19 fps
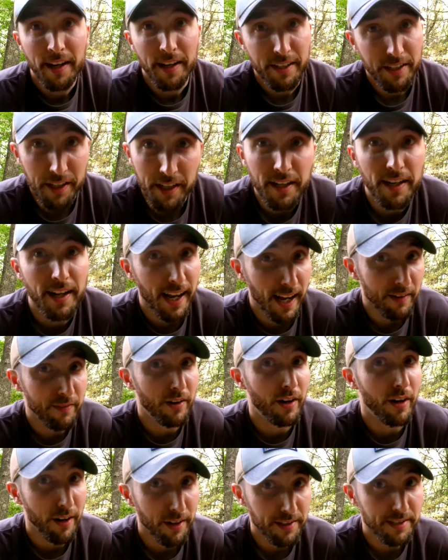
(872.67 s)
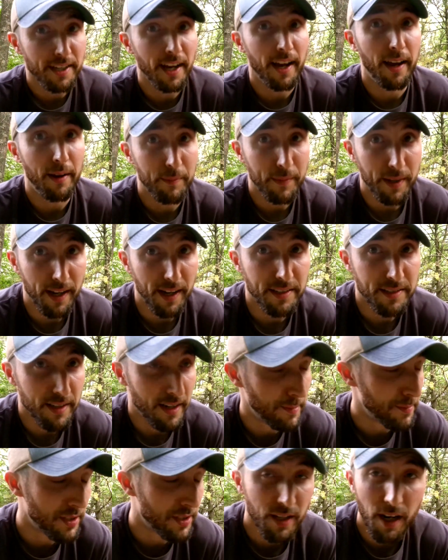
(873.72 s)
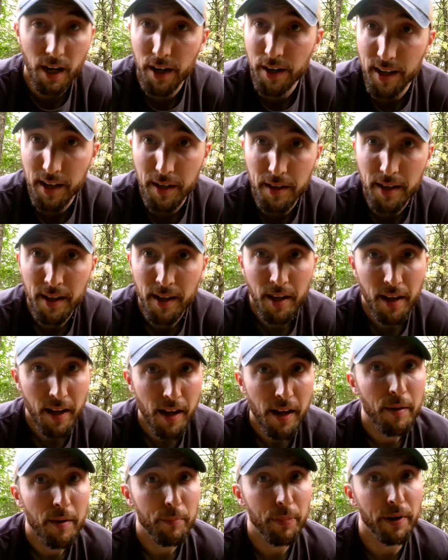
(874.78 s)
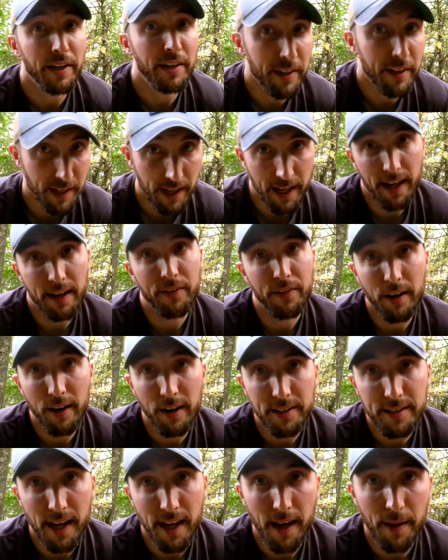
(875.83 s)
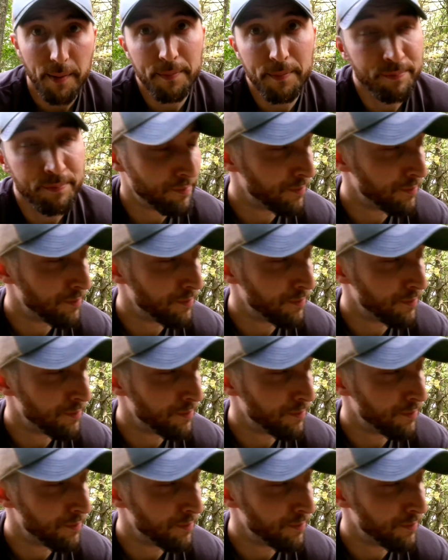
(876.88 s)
you're going to have a hard time, guys. I'm sorry, but you're going to have a hard time.